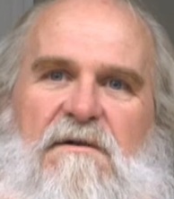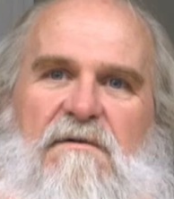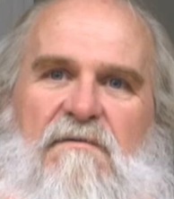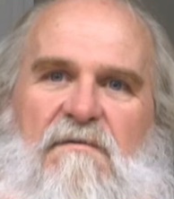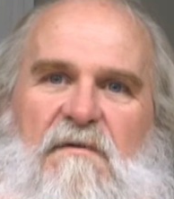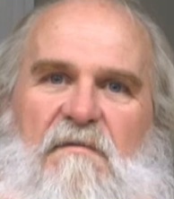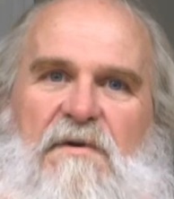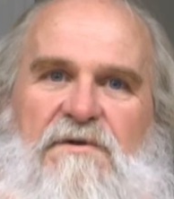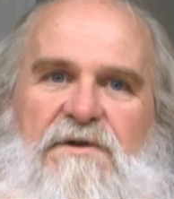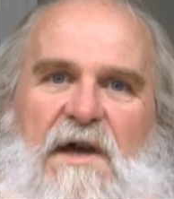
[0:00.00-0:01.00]
we
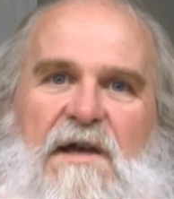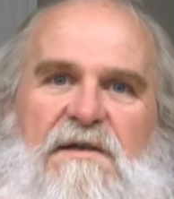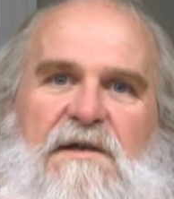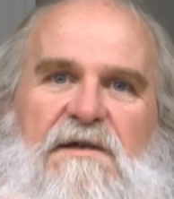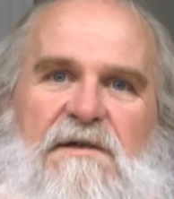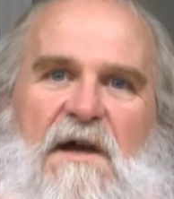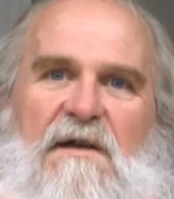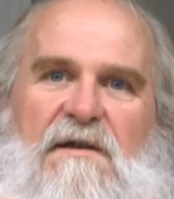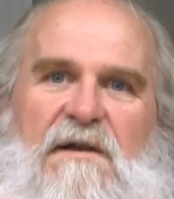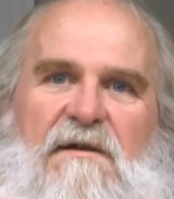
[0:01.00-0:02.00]
put Chase, he's
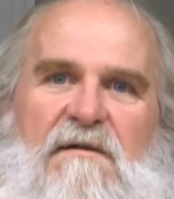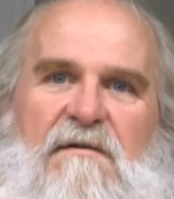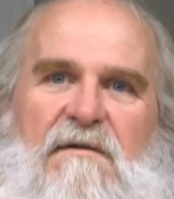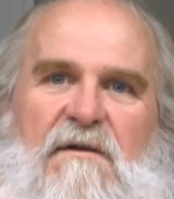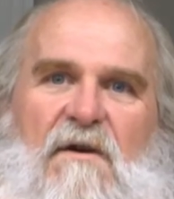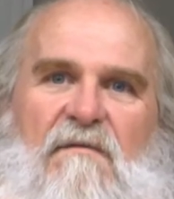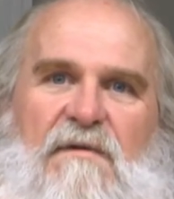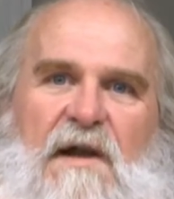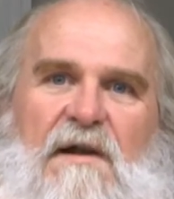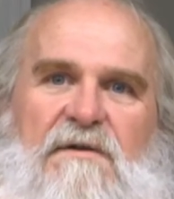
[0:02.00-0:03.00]
kind of over
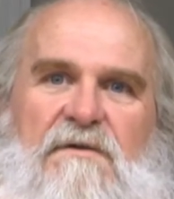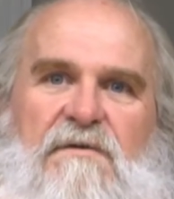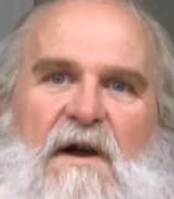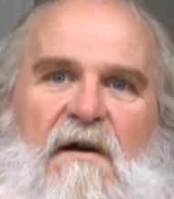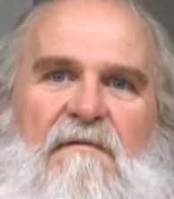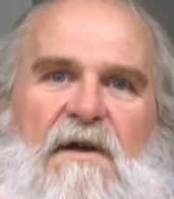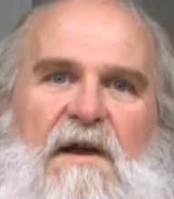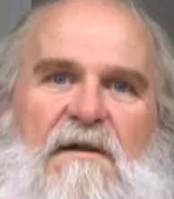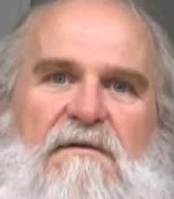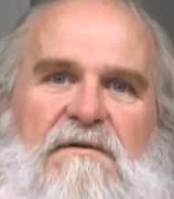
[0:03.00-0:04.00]
that to drive
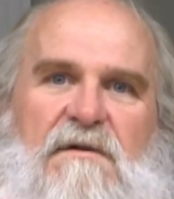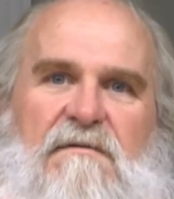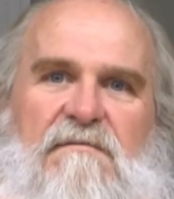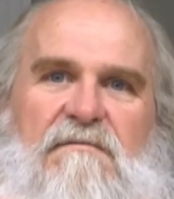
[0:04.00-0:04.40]
that. So